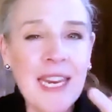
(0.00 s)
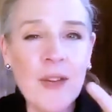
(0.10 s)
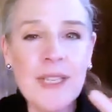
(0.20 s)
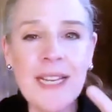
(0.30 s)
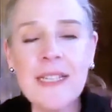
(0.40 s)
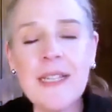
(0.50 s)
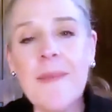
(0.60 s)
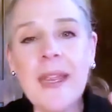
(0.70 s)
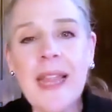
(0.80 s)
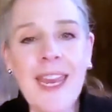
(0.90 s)
you said
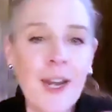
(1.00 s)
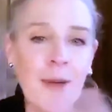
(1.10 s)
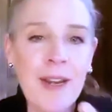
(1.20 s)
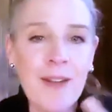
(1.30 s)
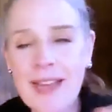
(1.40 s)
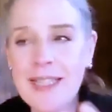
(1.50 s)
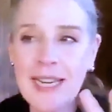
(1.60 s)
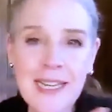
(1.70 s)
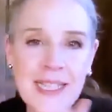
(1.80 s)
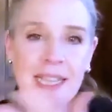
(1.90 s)
something like intermittent
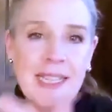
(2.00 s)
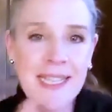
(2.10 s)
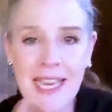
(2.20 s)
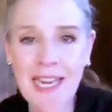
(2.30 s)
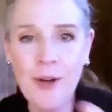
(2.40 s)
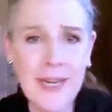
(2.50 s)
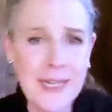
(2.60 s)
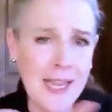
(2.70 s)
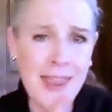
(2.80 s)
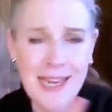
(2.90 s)
fasting is this thing, or it's
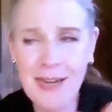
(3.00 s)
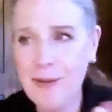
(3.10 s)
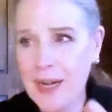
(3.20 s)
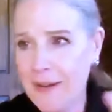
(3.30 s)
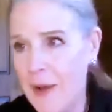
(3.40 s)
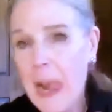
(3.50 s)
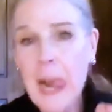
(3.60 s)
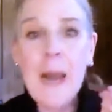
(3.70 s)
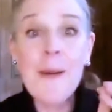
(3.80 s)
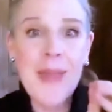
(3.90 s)
a thing, whatever.
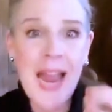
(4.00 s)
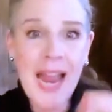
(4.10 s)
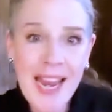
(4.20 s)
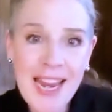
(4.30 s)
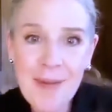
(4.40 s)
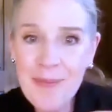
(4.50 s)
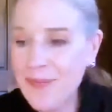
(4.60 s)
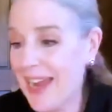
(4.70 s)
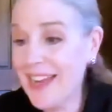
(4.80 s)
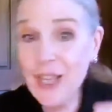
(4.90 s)
I,
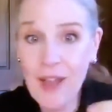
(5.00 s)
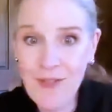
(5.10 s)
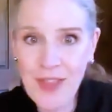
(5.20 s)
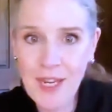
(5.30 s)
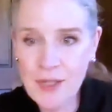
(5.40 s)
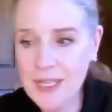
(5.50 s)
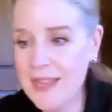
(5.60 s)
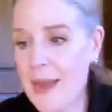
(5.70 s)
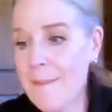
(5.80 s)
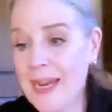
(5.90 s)
I love that you said
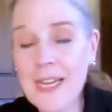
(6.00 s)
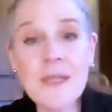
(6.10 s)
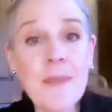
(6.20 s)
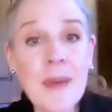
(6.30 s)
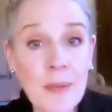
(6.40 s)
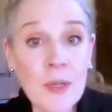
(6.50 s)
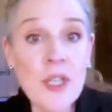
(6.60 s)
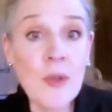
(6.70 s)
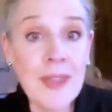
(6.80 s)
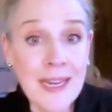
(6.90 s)
that, because people
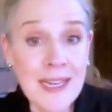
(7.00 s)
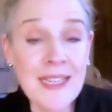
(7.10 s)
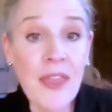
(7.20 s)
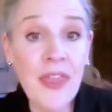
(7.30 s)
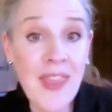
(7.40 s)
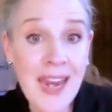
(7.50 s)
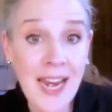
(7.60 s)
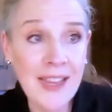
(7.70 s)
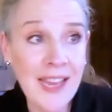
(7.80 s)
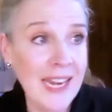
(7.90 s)
do think it's a thing.
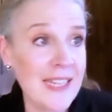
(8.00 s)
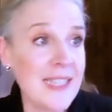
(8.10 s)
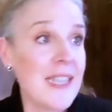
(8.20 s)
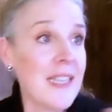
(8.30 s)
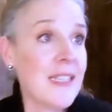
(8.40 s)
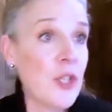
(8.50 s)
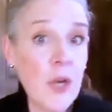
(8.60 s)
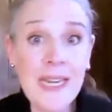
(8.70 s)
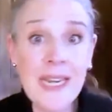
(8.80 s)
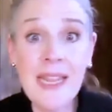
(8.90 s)
Like it's this mm-hmm.
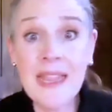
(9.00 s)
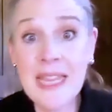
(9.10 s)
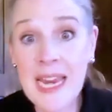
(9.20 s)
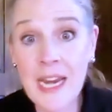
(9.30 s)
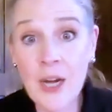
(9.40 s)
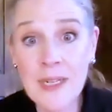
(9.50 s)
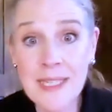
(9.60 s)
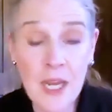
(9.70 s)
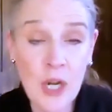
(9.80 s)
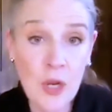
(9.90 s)
trendy thing, or it's
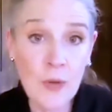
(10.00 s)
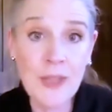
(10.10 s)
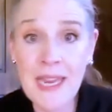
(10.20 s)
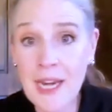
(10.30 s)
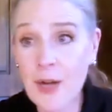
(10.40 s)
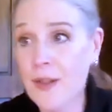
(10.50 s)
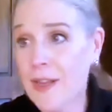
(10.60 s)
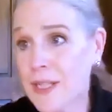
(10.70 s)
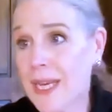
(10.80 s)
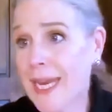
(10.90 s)
the new thing, or
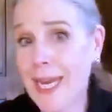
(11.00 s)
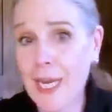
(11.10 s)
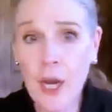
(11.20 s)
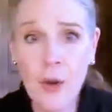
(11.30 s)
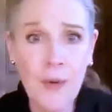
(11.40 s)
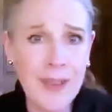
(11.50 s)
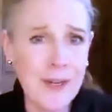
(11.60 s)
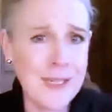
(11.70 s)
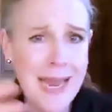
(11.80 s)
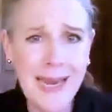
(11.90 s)
there's keto, or there's
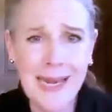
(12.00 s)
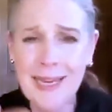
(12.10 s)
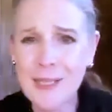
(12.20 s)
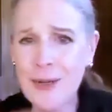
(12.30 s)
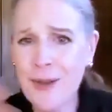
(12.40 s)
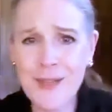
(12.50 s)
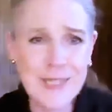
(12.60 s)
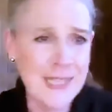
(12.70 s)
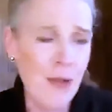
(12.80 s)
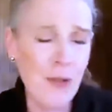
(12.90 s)
Atkins, or there's
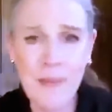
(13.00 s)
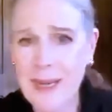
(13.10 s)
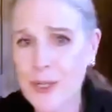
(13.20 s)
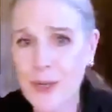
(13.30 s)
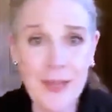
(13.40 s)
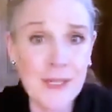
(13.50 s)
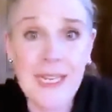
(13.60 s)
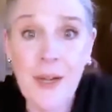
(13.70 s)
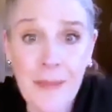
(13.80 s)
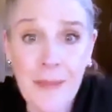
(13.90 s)
South Beach, or there's
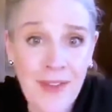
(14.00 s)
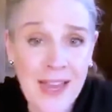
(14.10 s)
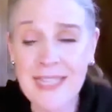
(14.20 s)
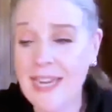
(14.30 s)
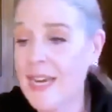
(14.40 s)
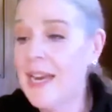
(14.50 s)
intermittent fasting.